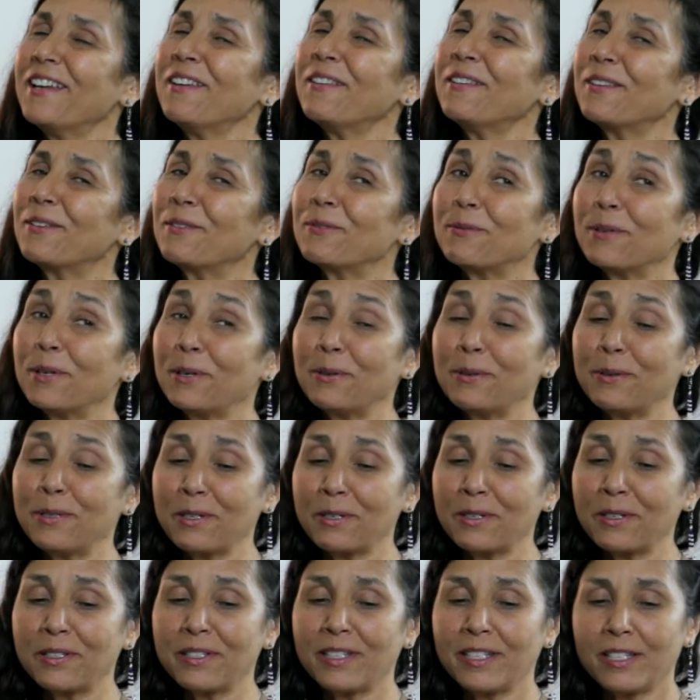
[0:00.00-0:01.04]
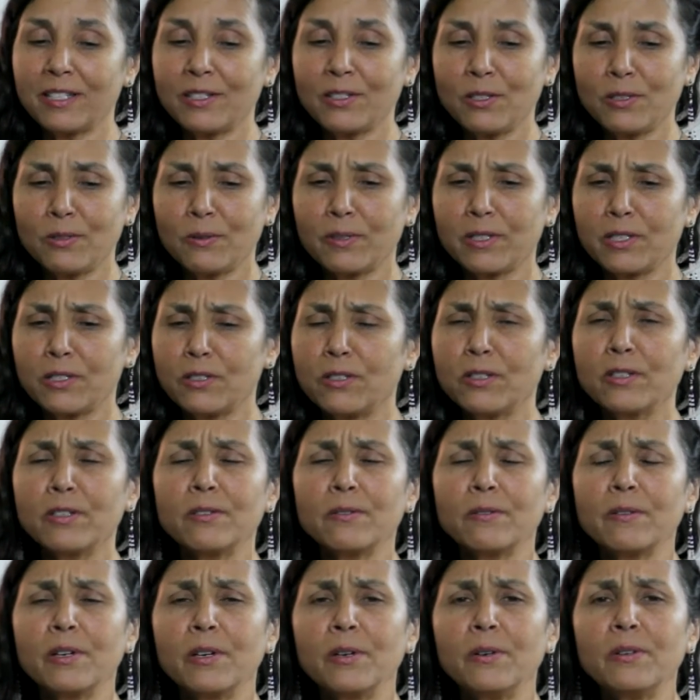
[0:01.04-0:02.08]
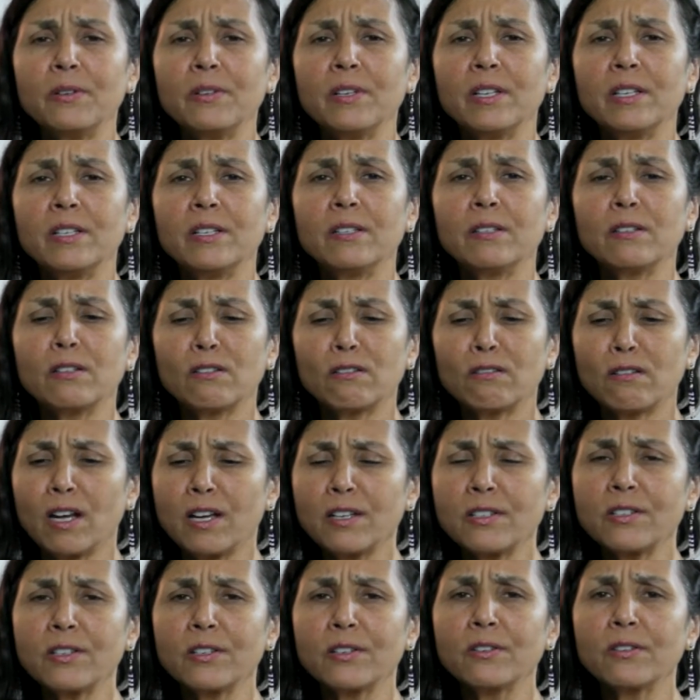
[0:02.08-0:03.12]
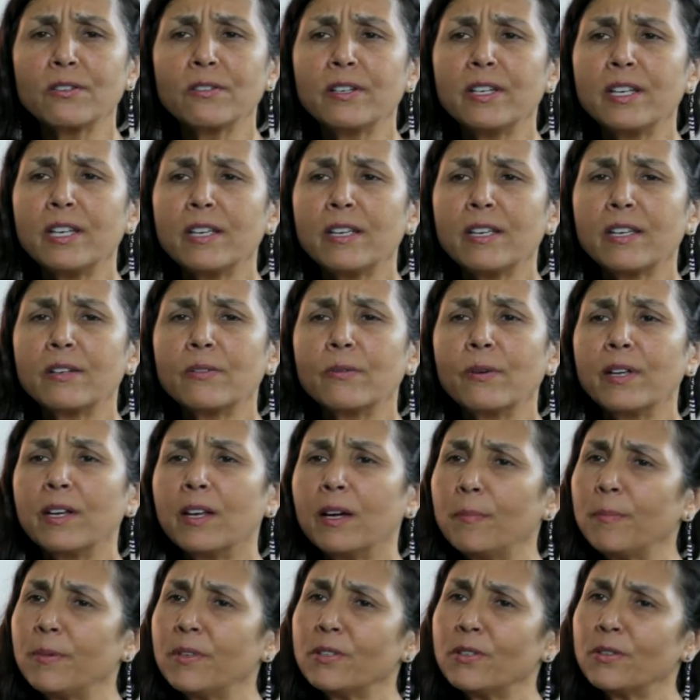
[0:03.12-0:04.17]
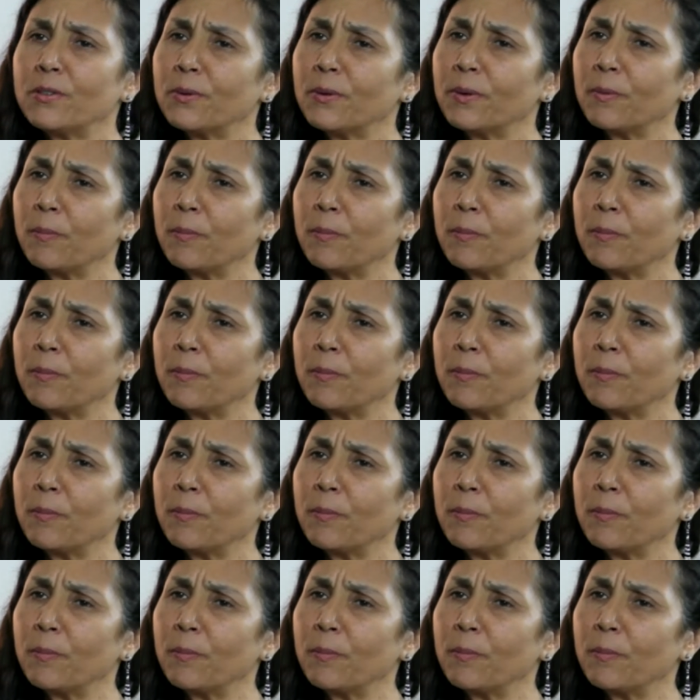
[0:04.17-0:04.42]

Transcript: The road turned into a dirt road and crossed a creek and went up into a